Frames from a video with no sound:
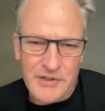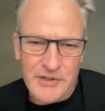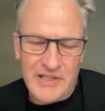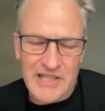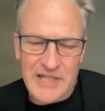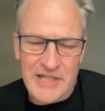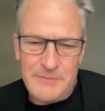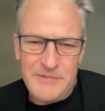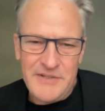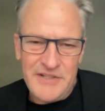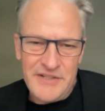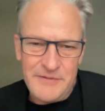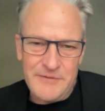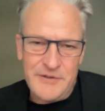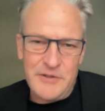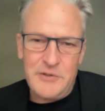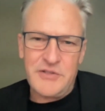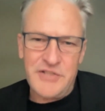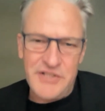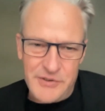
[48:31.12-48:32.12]
claim that the
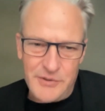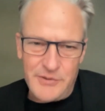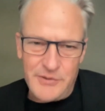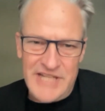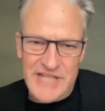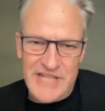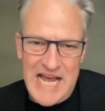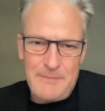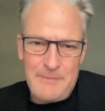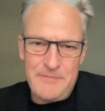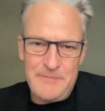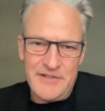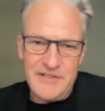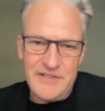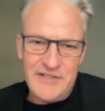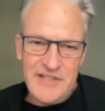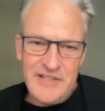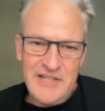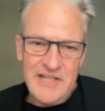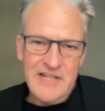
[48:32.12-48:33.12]
future's already
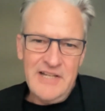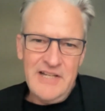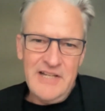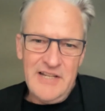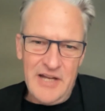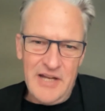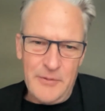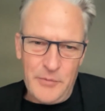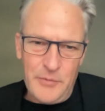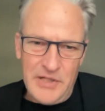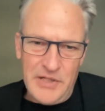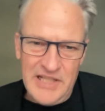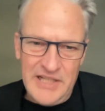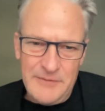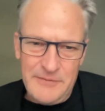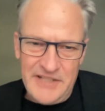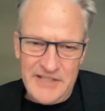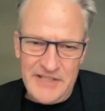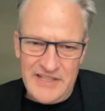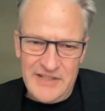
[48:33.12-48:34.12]
happened, and we're
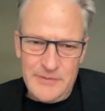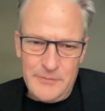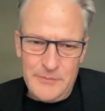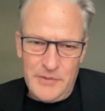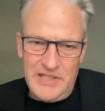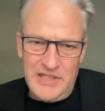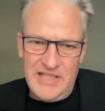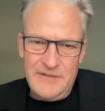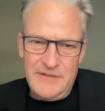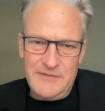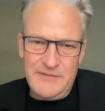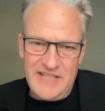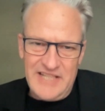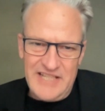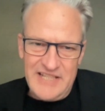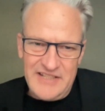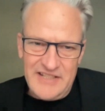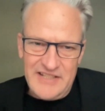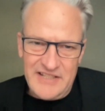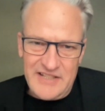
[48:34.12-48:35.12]
living
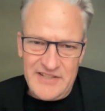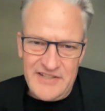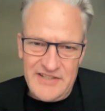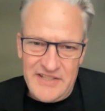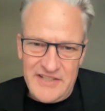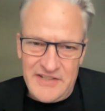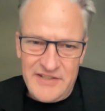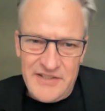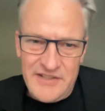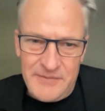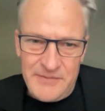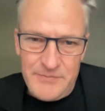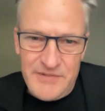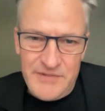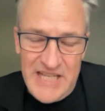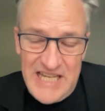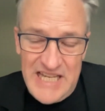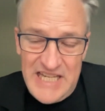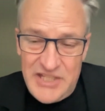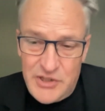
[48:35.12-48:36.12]
in
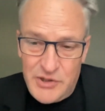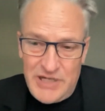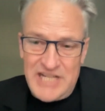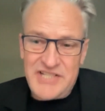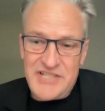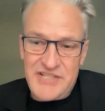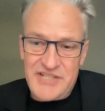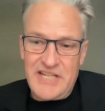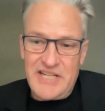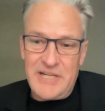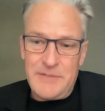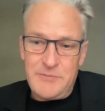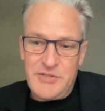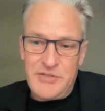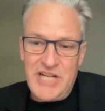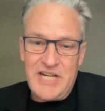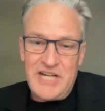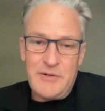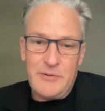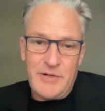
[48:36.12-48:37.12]
the e-trashscape
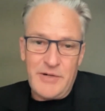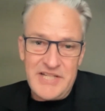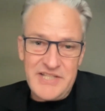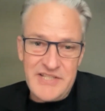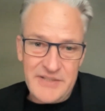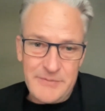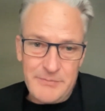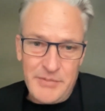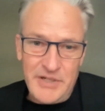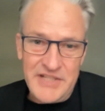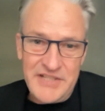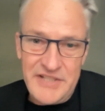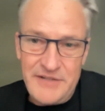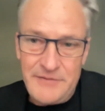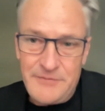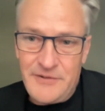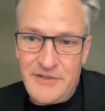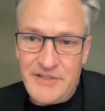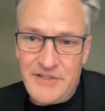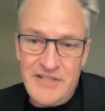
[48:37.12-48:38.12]
generated by
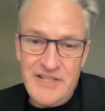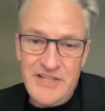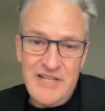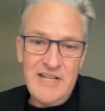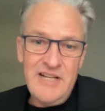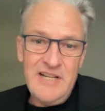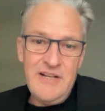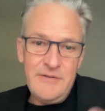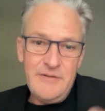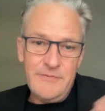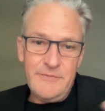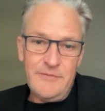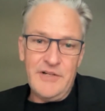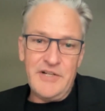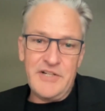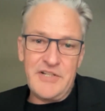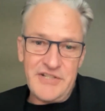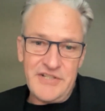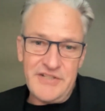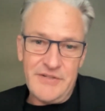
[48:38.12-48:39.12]
different
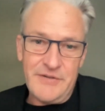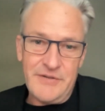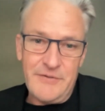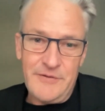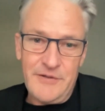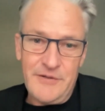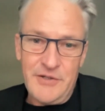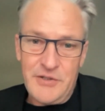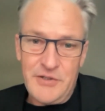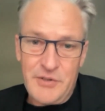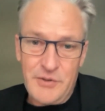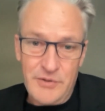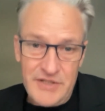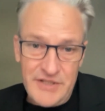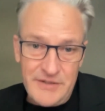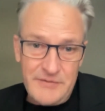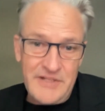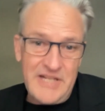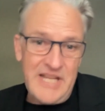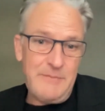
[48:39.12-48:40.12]
versions of the future or
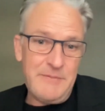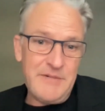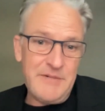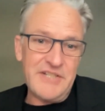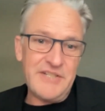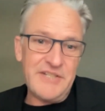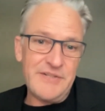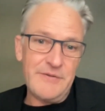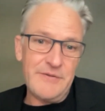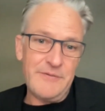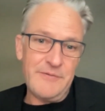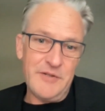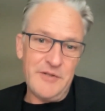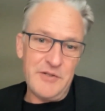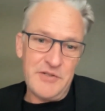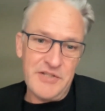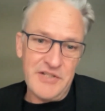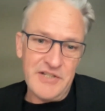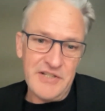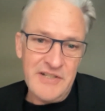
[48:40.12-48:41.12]
different images of the
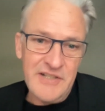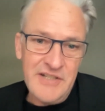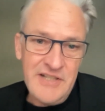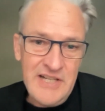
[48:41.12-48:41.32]
future,